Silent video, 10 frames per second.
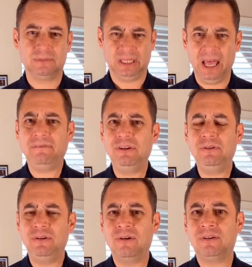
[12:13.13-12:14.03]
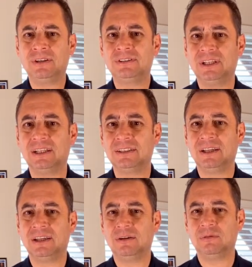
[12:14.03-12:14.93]
But have you noticed that
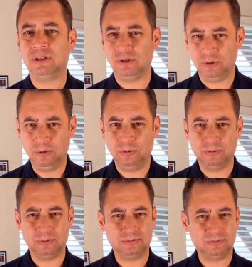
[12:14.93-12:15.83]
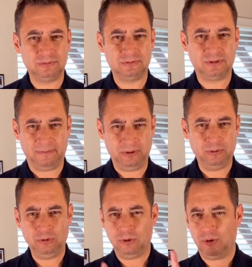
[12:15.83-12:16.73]
when you
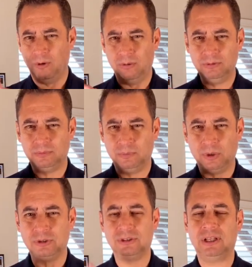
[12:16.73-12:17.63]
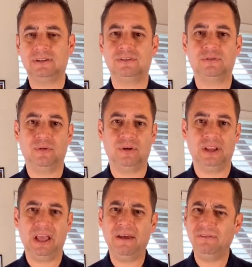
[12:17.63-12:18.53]
review your own personal
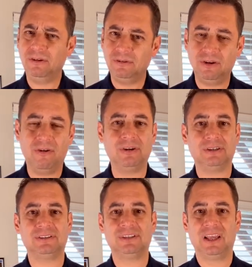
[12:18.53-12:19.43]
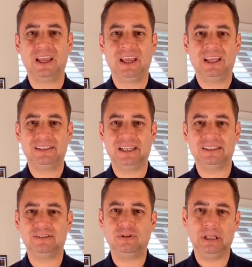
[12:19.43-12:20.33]
story, have you noticed
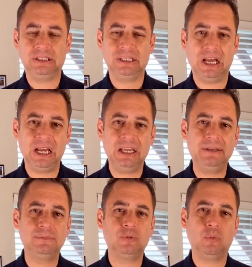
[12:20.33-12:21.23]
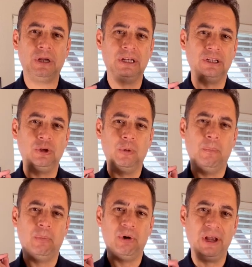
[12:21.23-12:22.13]
that the times when
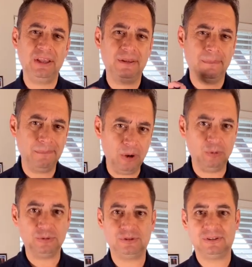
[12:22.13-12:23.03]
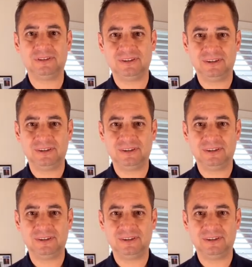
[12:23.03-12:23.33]
you pray the most